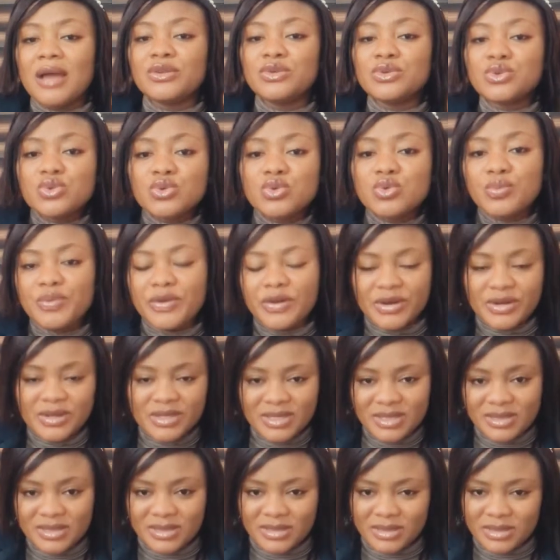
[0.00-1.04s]
are the two
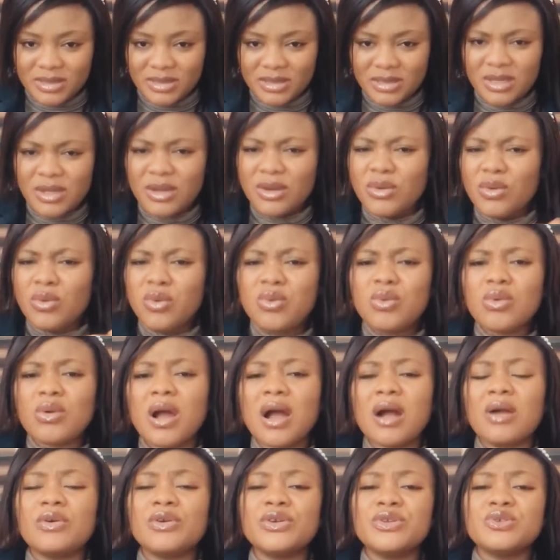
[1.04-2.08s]
persons who
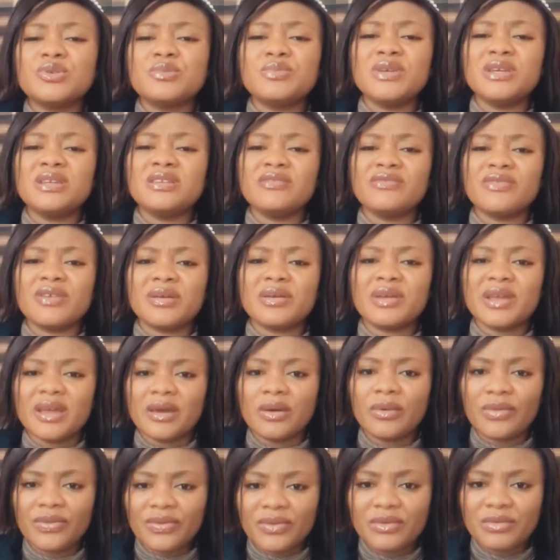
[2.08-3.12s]
are going to be in a very
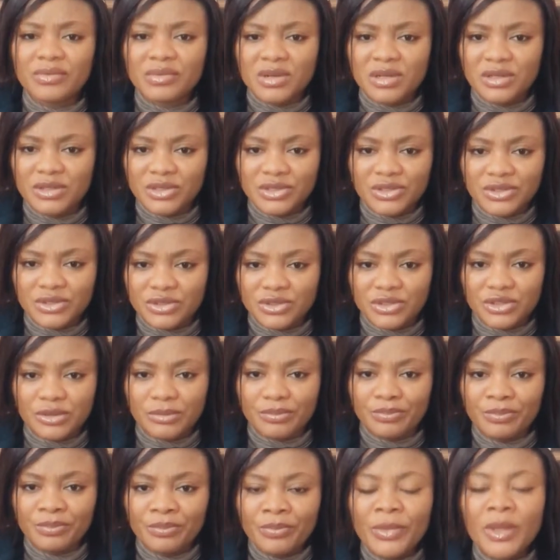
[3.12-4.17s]
healthy
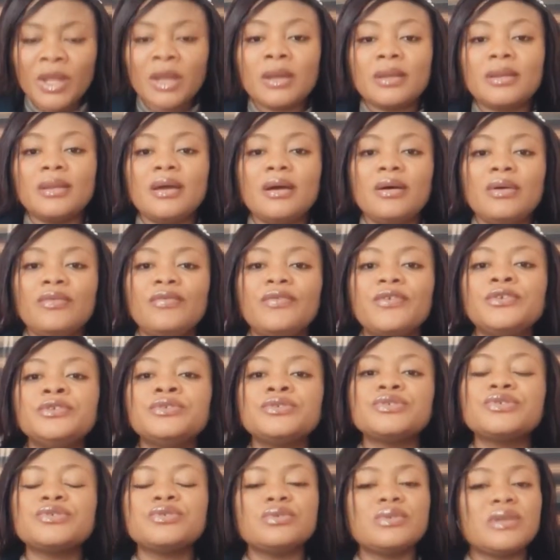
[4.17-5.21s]
relationship. Now, for
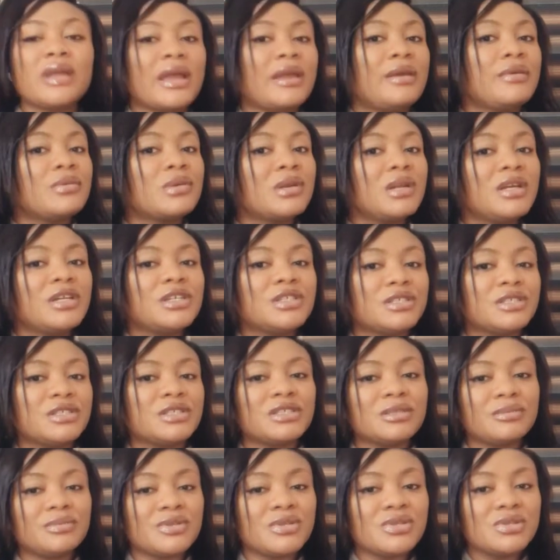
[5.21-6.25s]
you to know that a
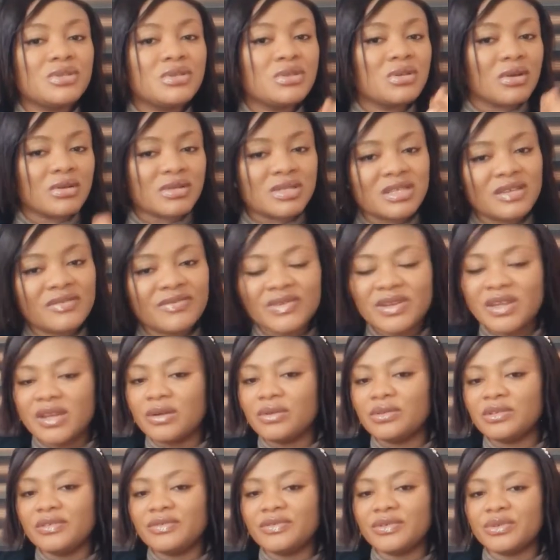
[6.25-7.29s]
relationship is not even
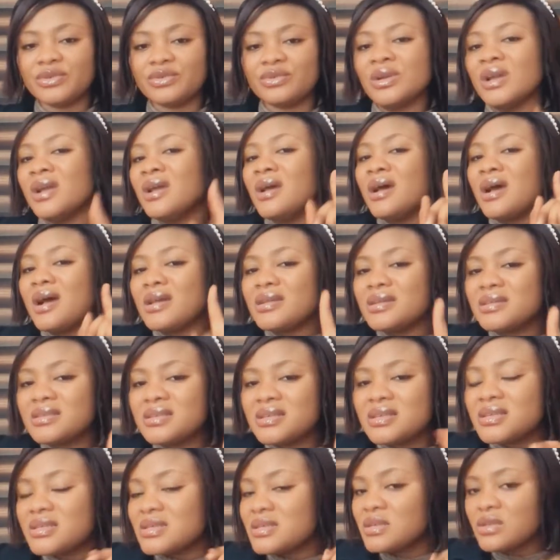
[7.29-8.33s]
healthy for you and
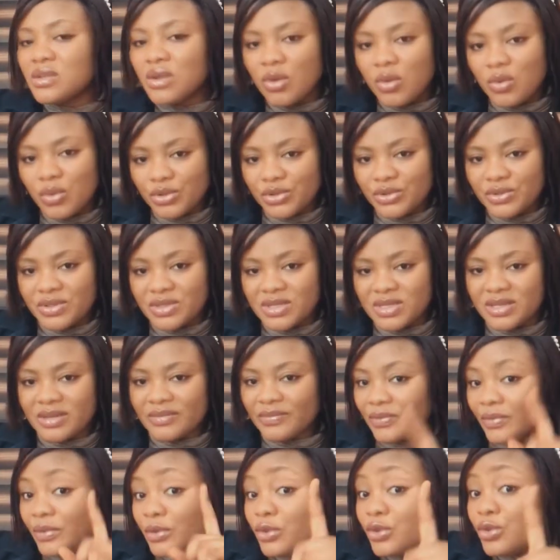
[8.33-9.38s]
it is not what you
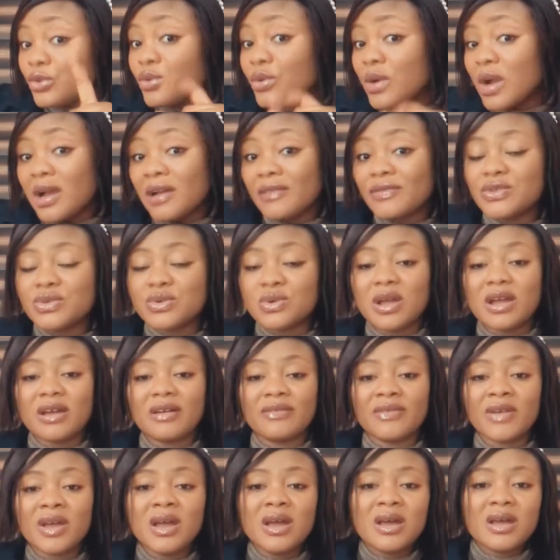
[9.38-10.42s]
deserve, you have to
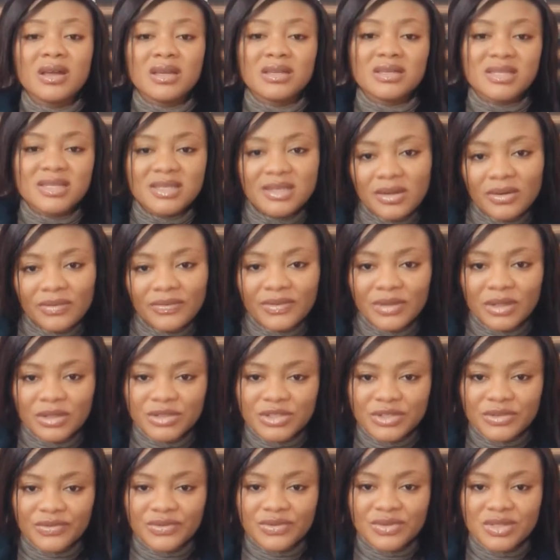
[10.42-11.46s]
have a
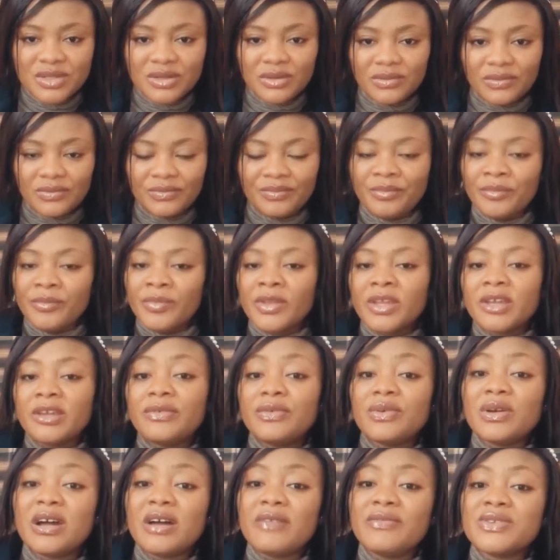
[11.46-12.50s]
self-knowledge of yourself.
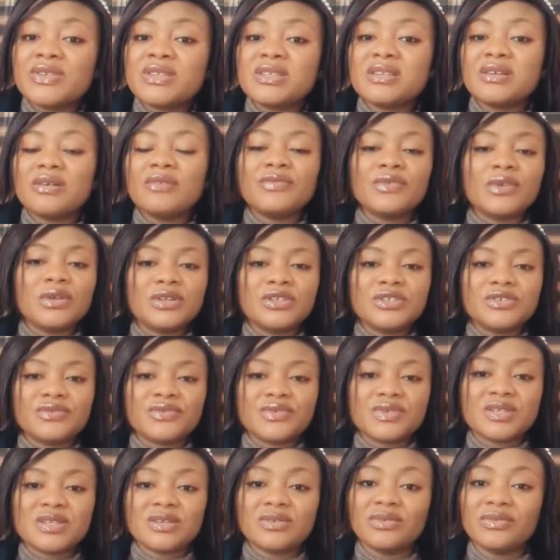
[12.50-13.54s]
If you have a self-knowledge of
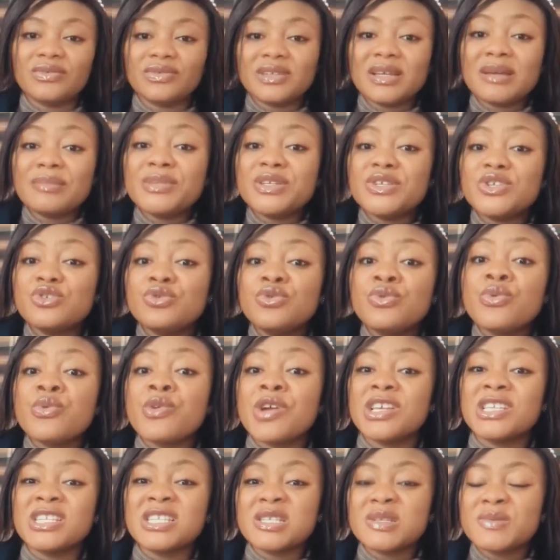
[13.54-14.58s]
yourself, that means you
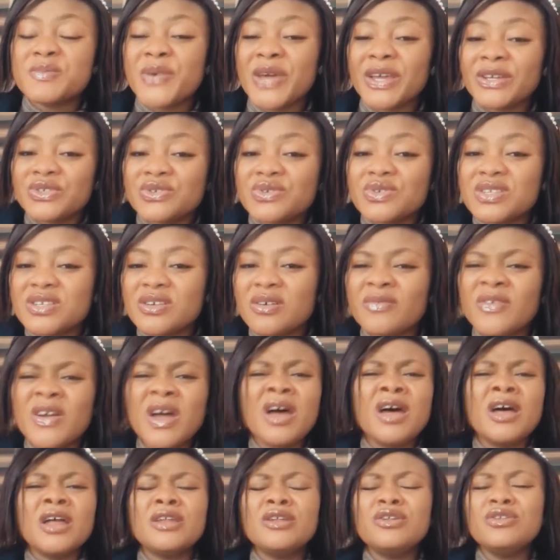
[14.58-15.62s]
respect yourself
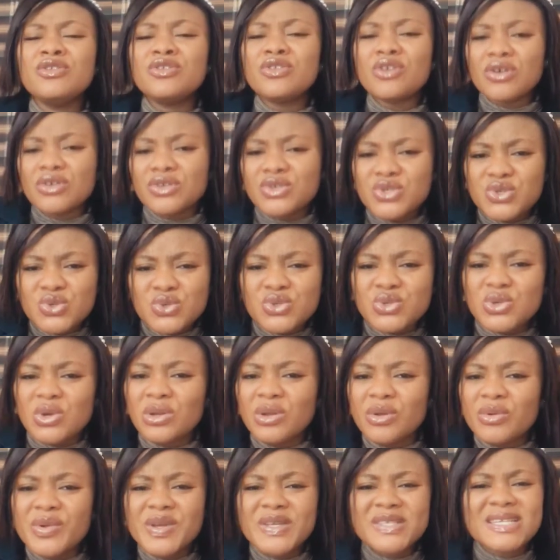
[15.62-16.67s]
not to
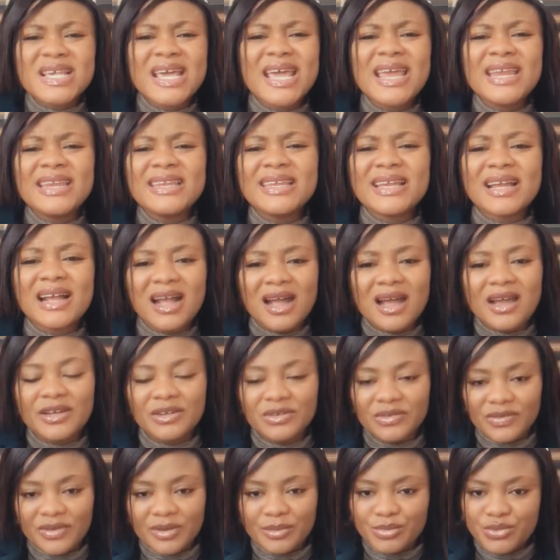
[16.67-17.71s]
tolerate any
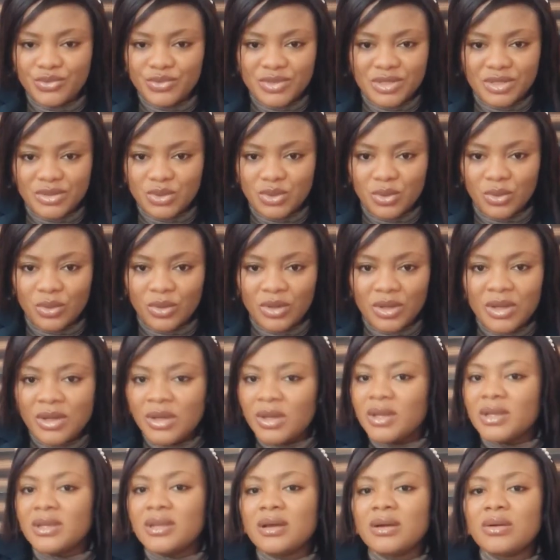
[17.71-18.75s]
kind of abuse at all.
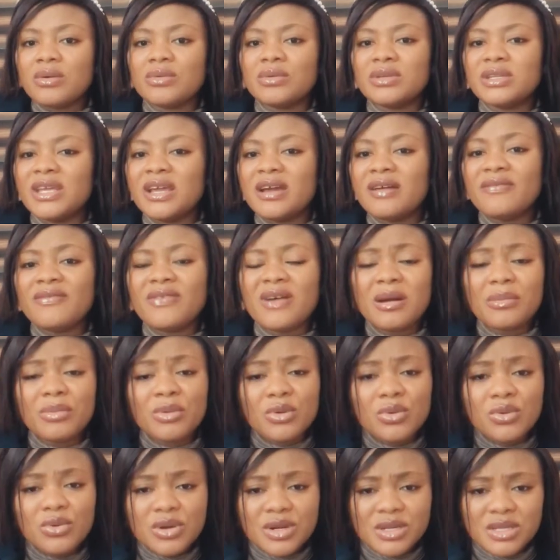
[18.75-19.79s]
Now, there are
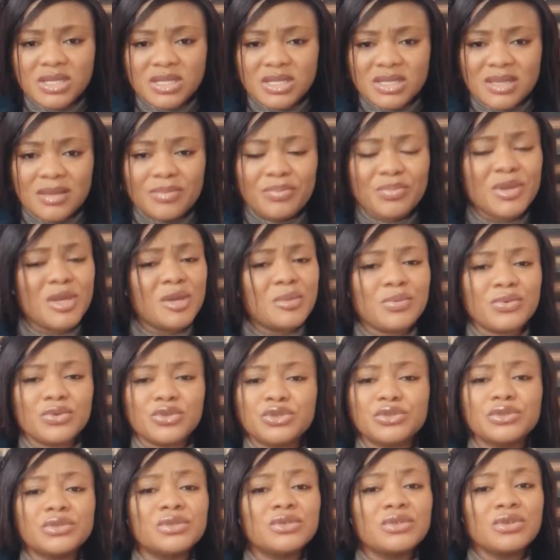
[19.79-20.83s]
verbal words that people
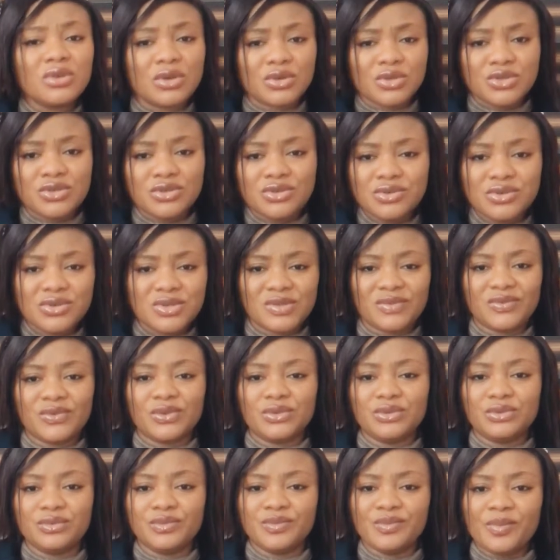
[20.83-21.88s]
should not use for
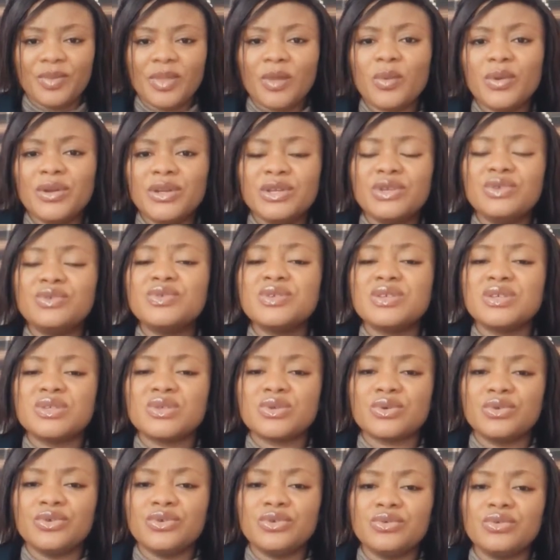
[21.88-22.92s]
you. When they use
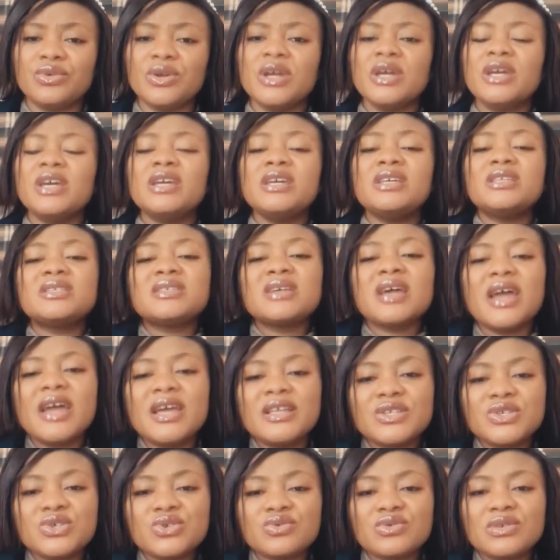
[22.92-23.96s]
it on you, it
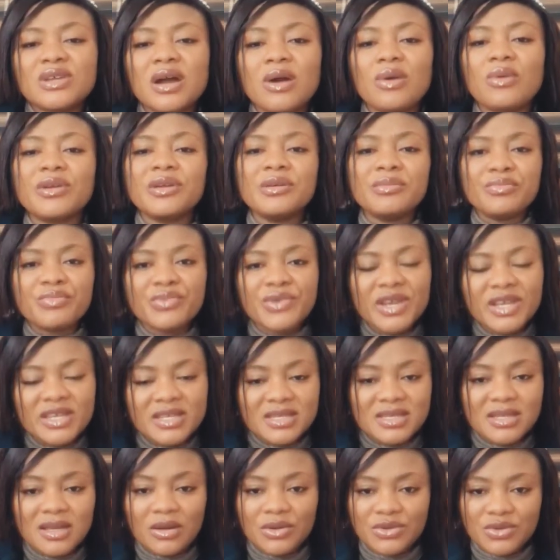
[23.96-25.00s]
turns you down, it
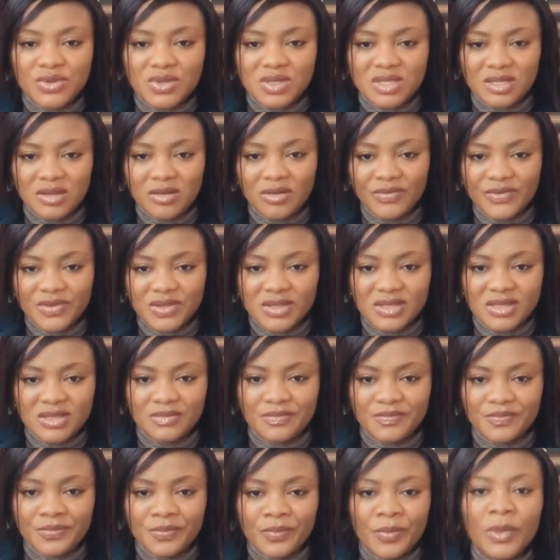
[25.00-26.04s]
brings down your
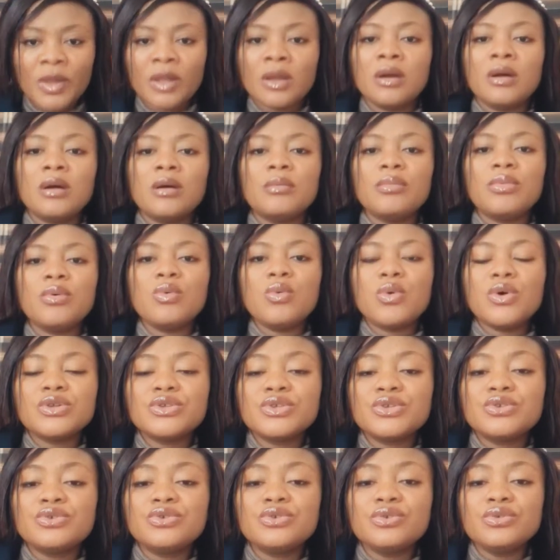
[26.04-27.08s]
self-esteem. But
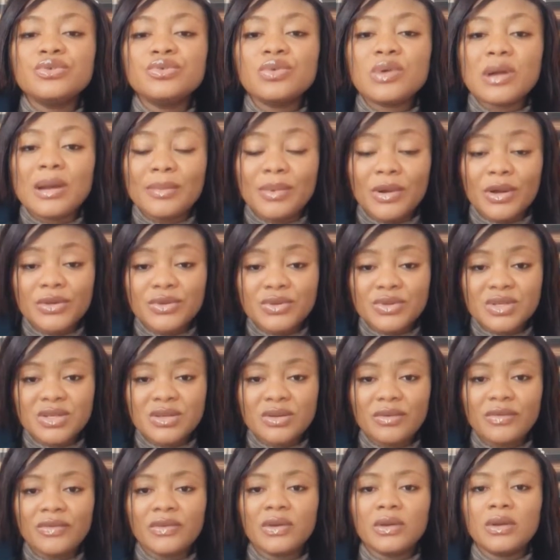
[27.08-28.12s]
once you don't know about
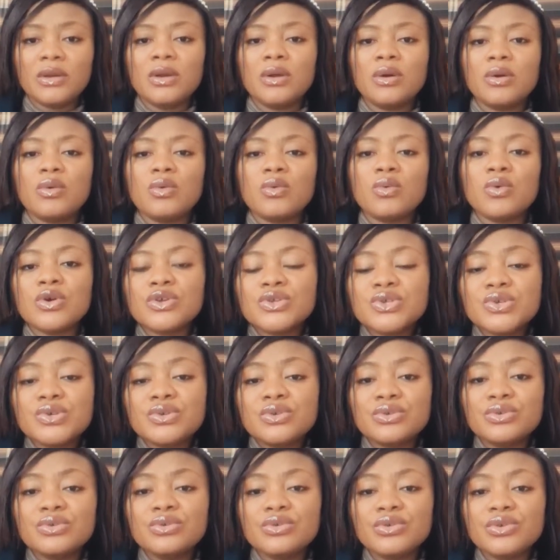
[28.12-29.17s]
yourself, once
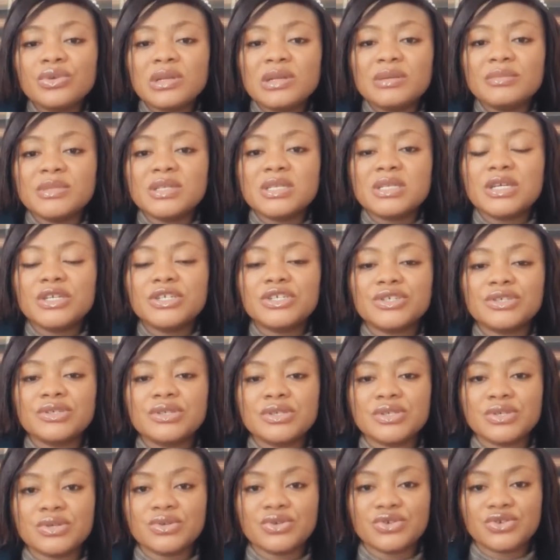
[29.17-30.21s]
you don't know your
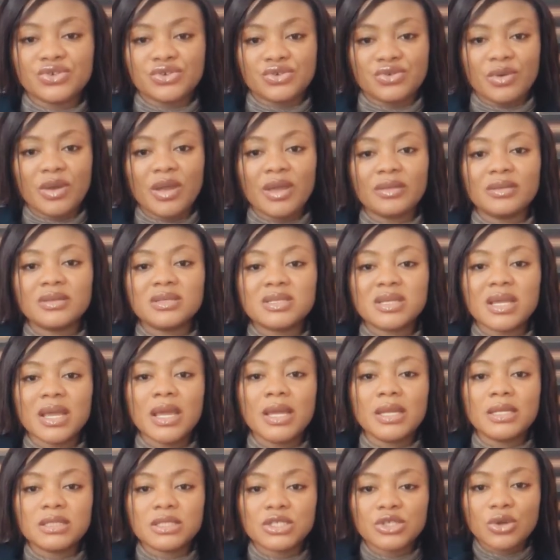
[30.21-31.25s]
limitations, your strengths,
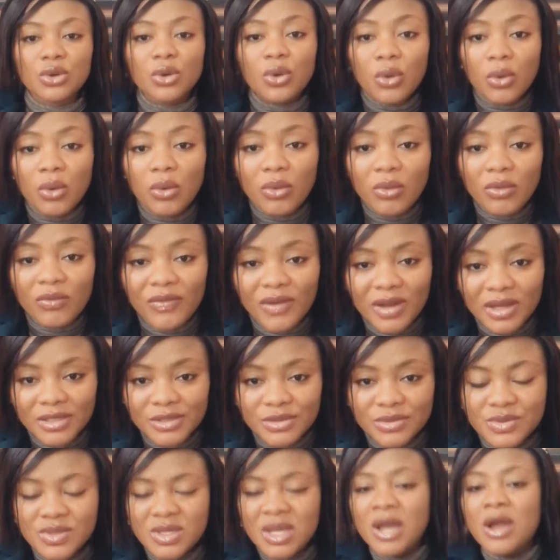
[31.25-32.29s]
and your core
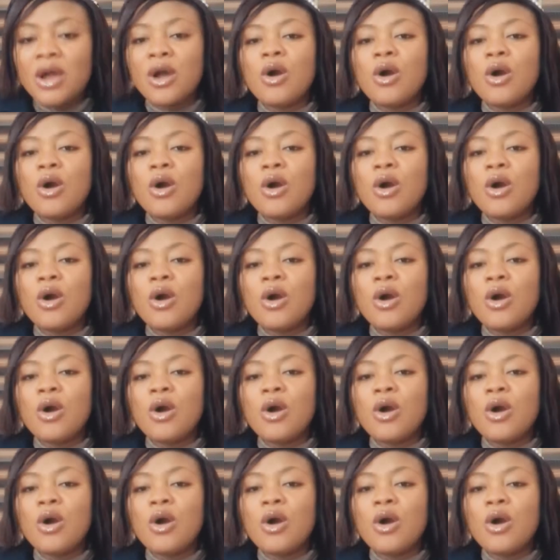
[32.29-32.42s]
values,